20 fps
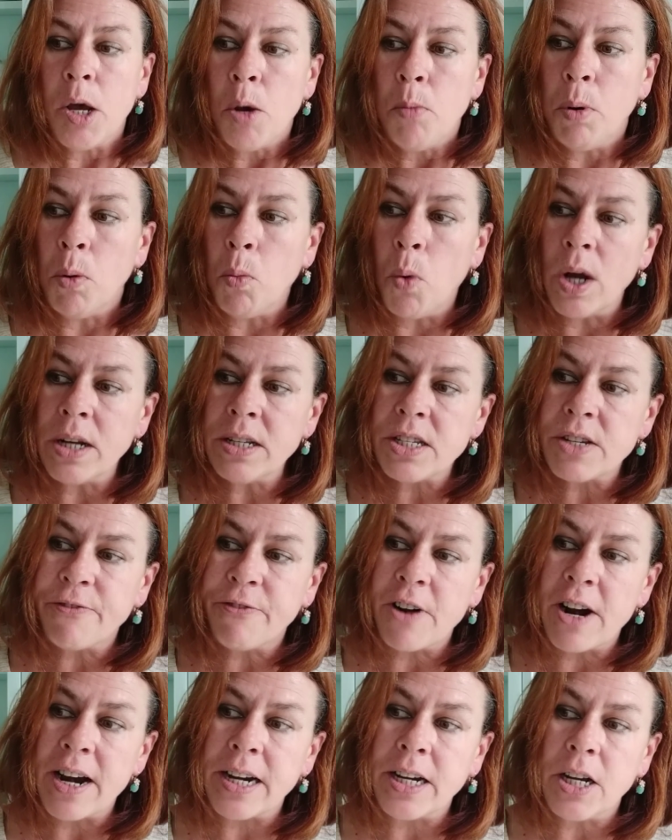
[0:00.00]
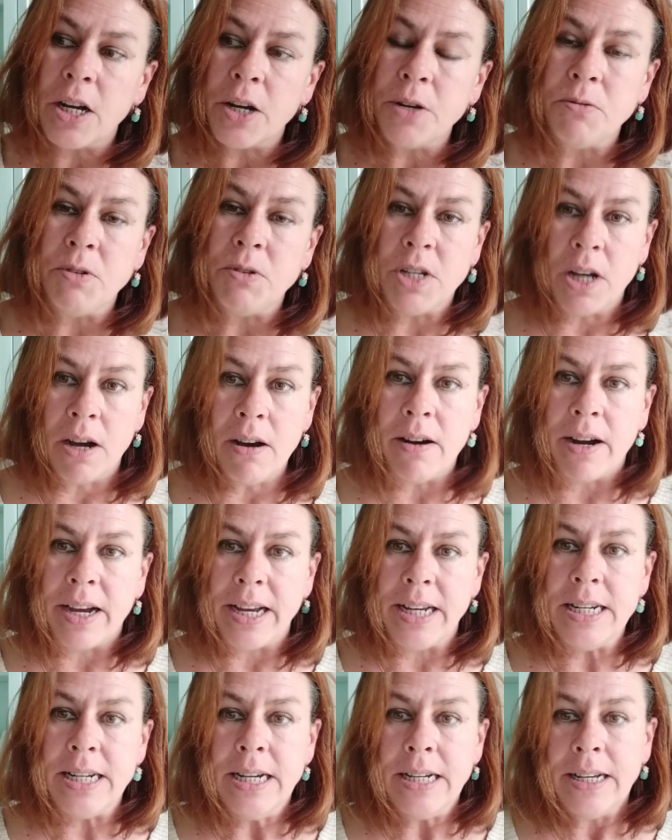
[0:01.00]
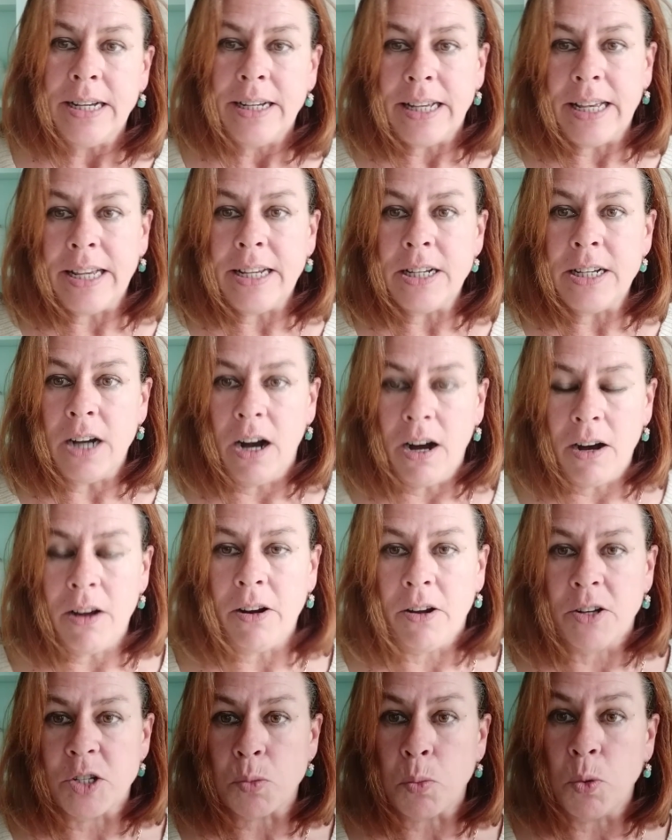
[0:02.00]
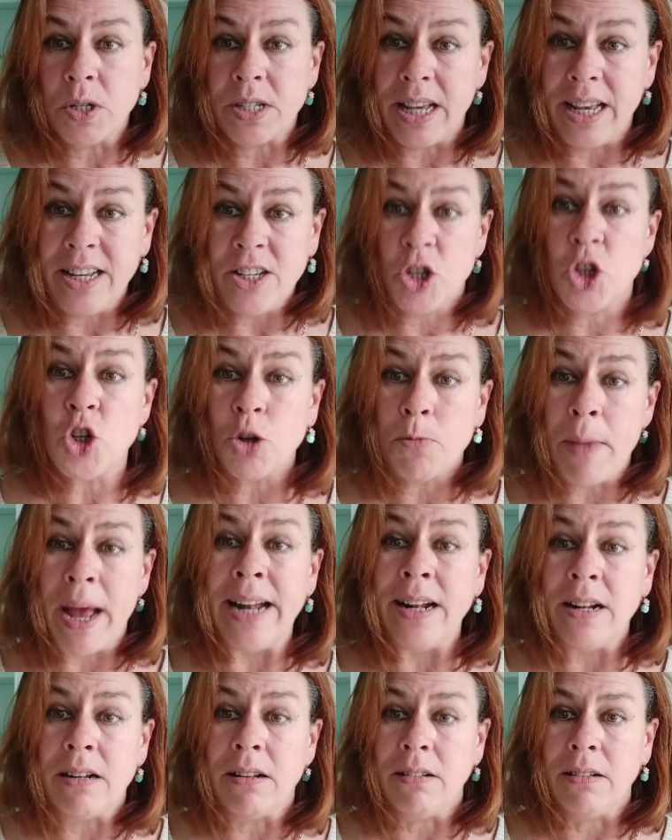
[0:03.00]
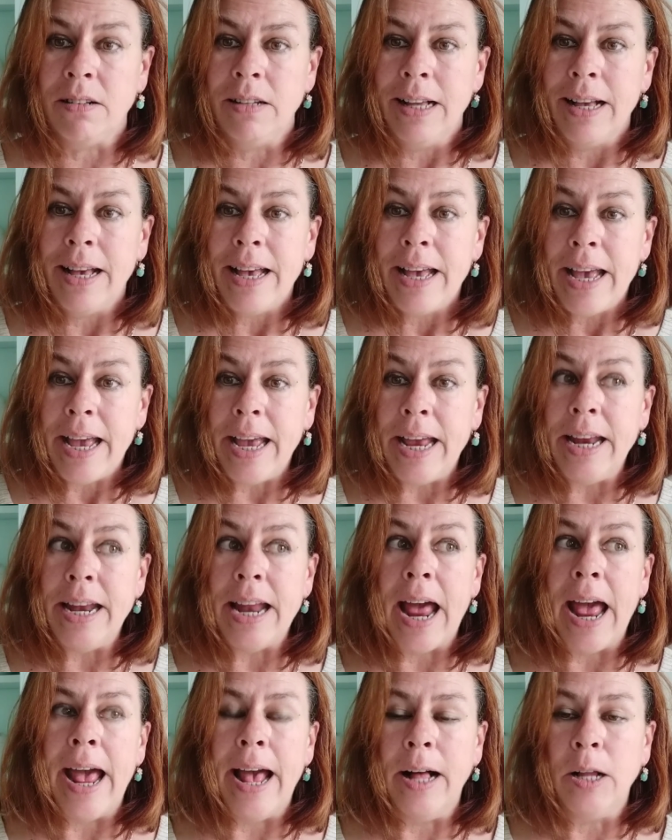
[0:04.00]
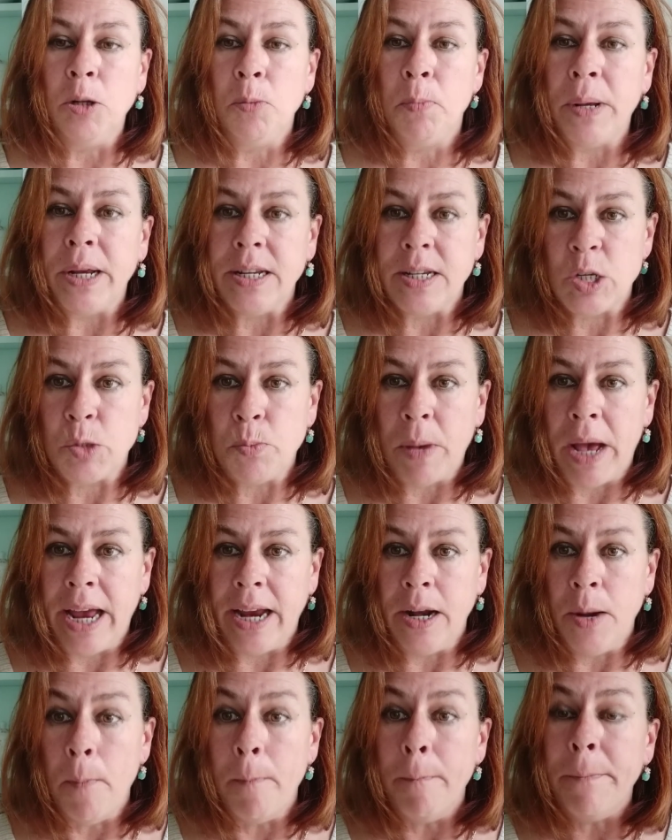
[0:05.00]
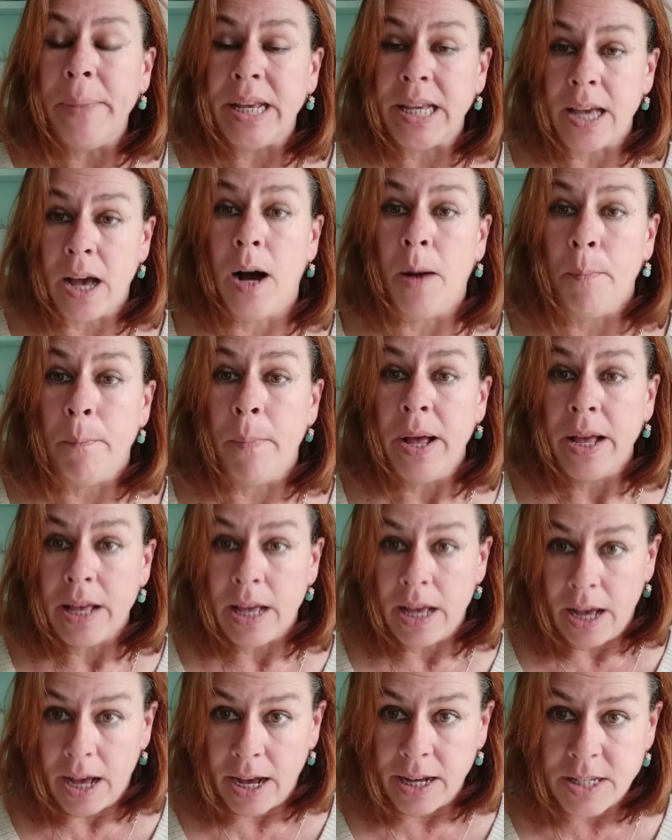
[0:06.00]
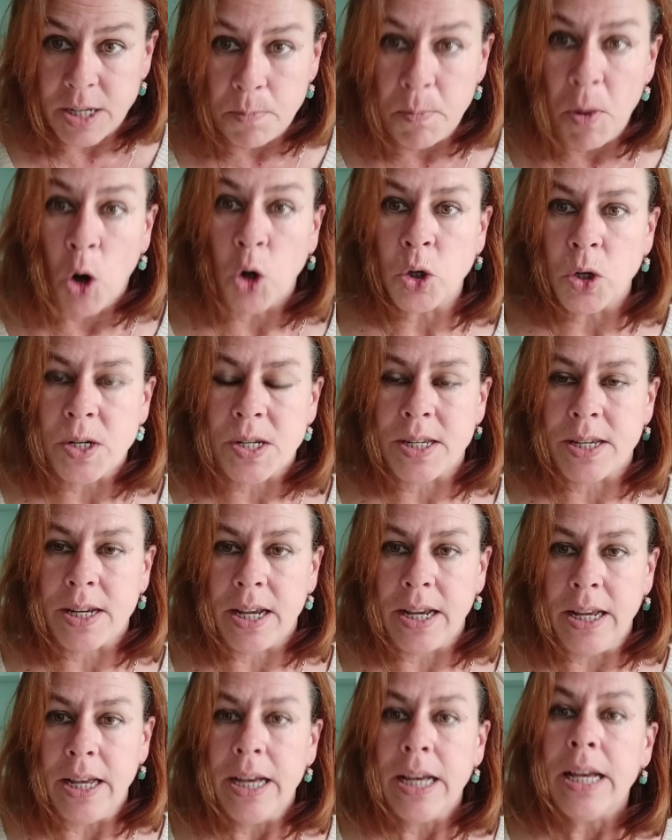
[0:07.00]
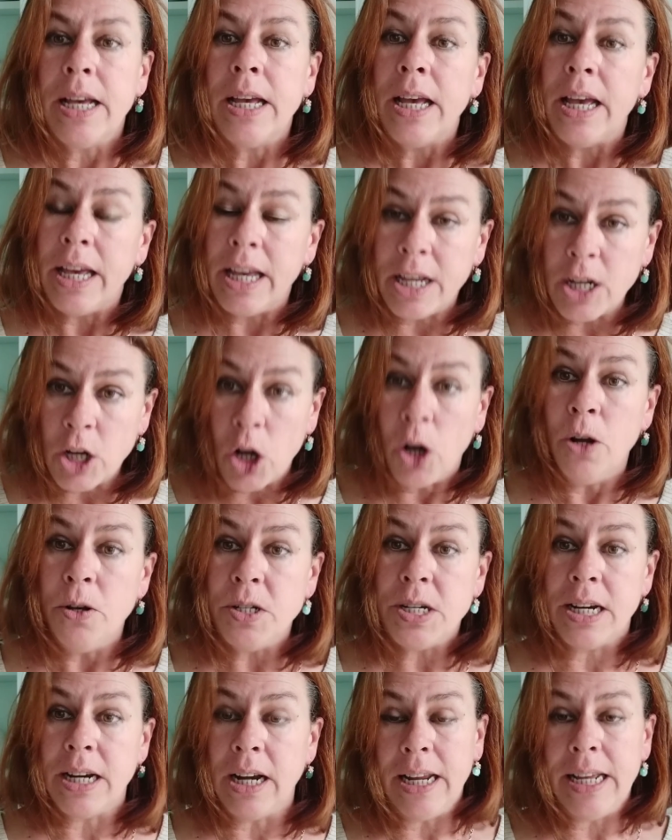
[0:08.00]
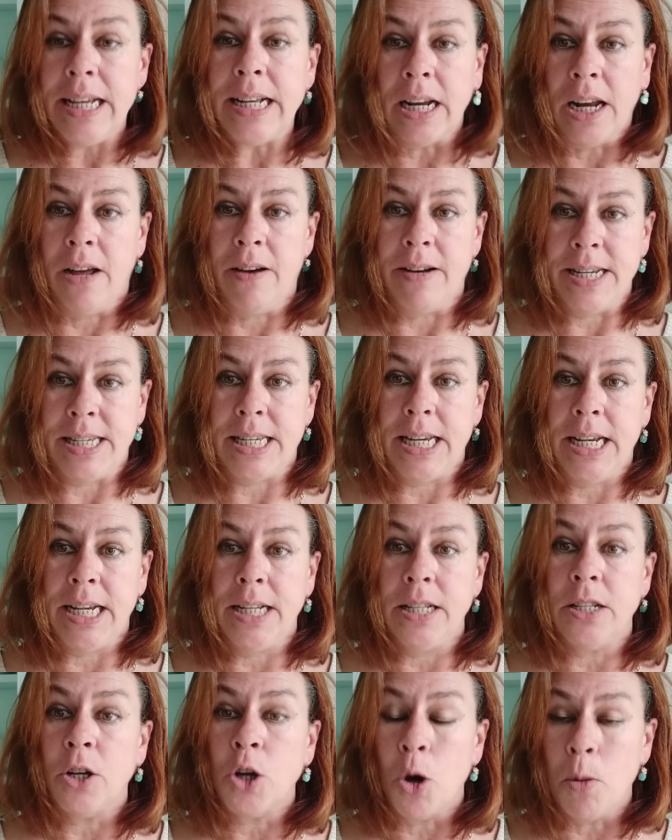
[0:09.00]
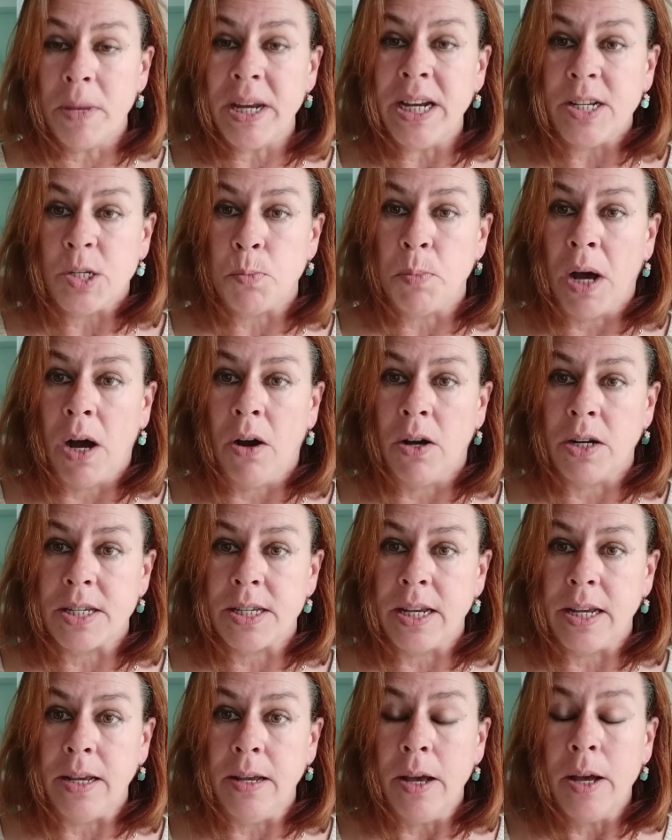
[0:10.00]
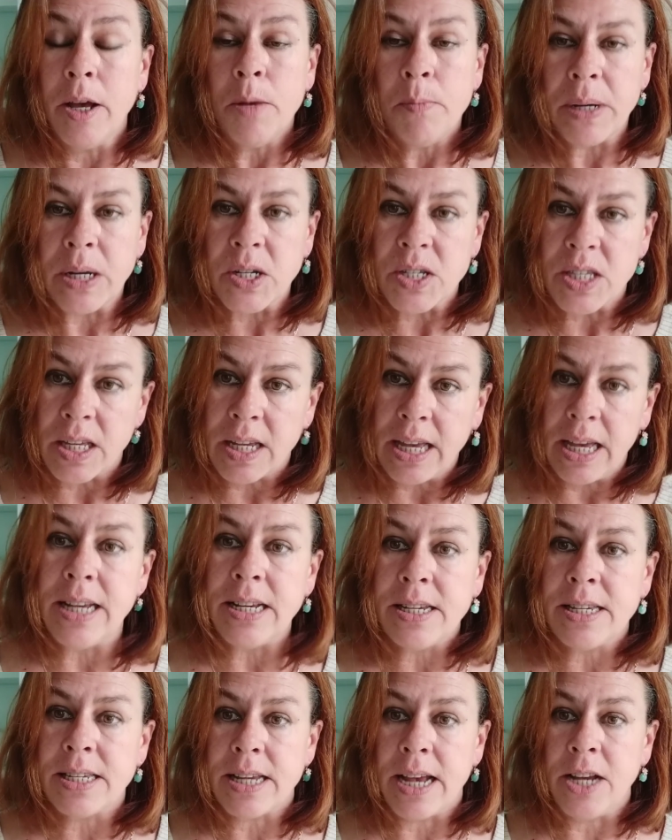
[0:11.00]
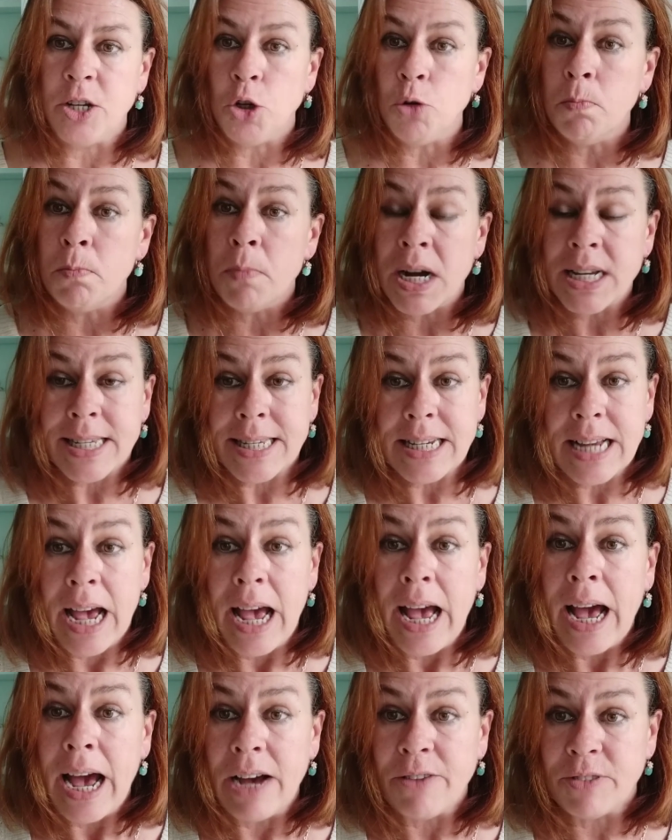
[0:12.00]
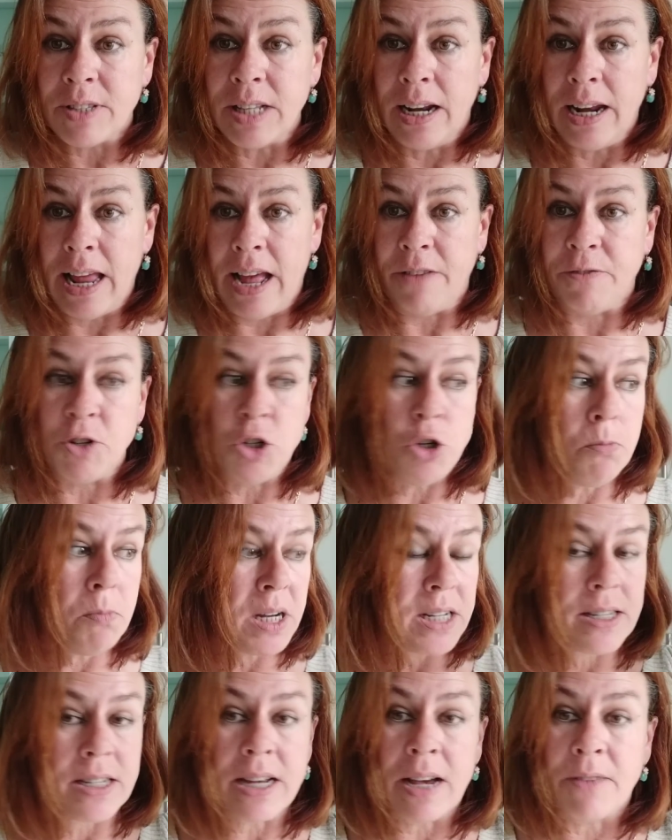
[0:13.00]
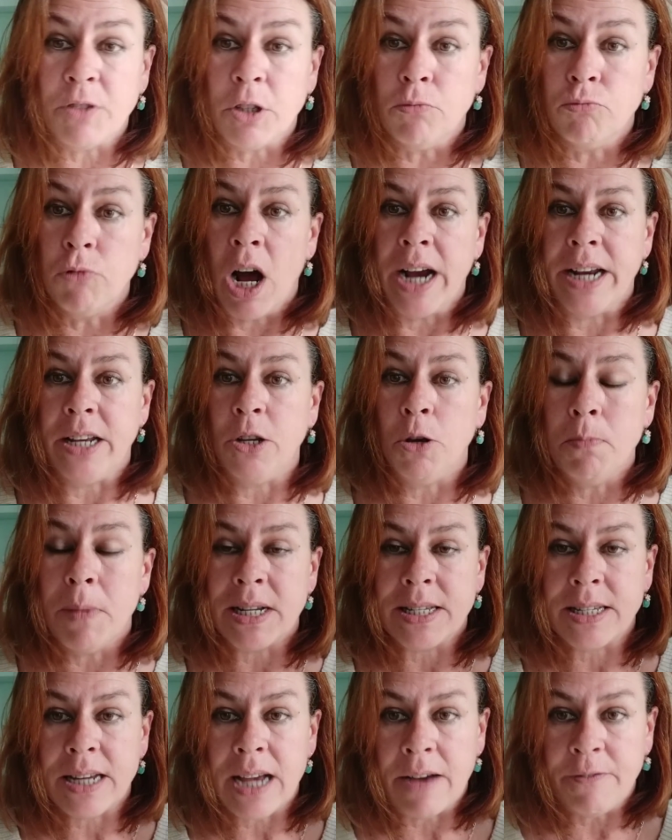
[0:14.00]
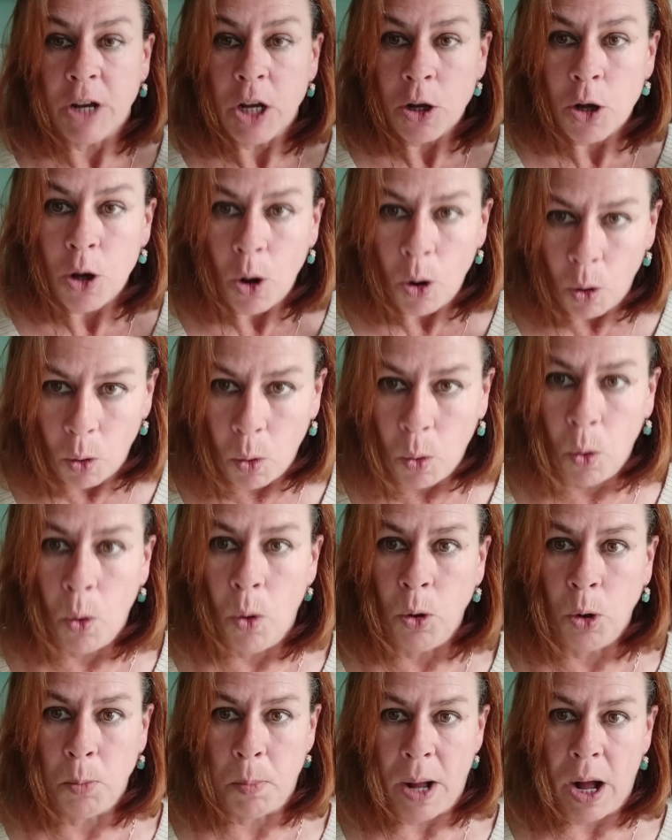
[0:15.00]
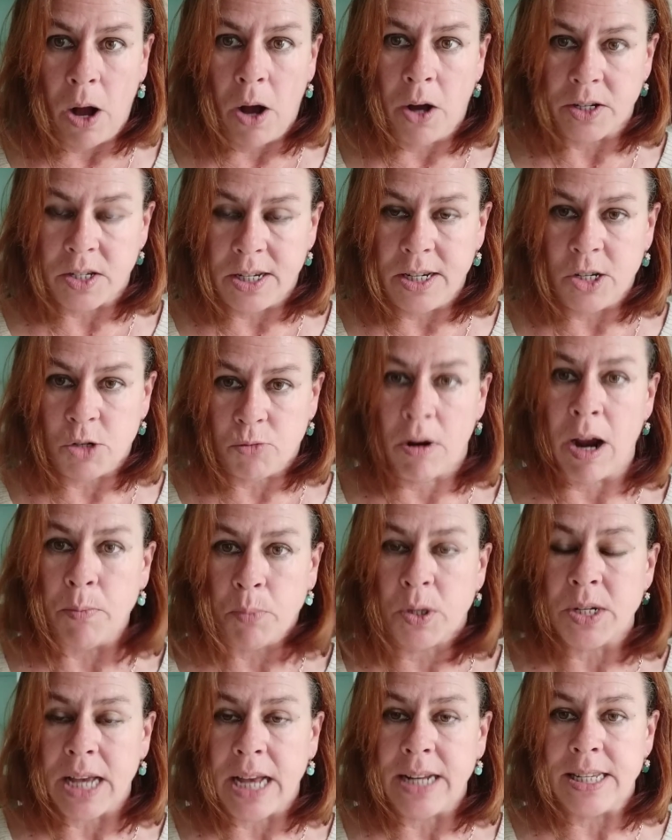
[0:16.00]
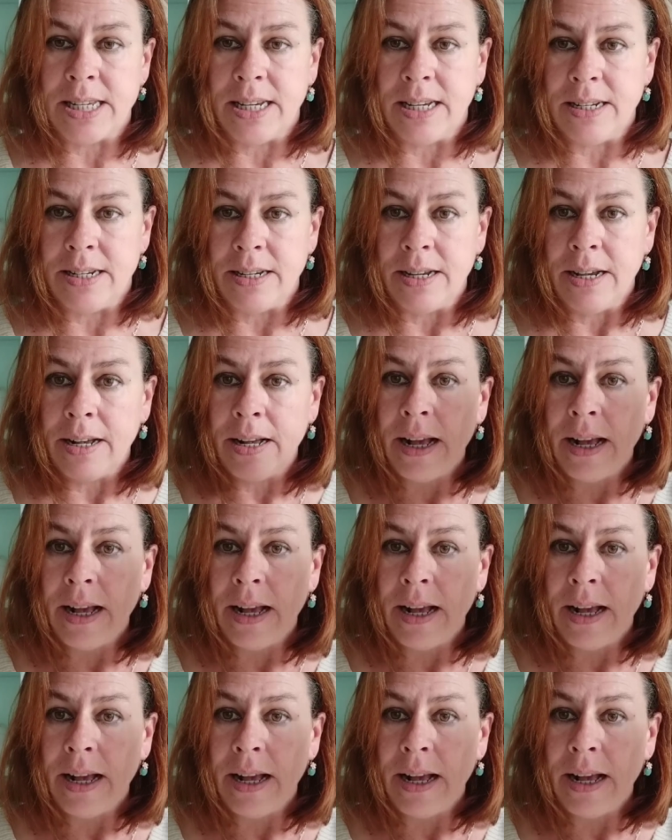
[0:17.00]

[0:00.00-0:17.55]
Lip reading: But once Franco died, King Carlos was instrumental in helping Spain become a democracy, including legalising the Communist Party, because the king said you must have the left, you must have the right, you must have all parties represented.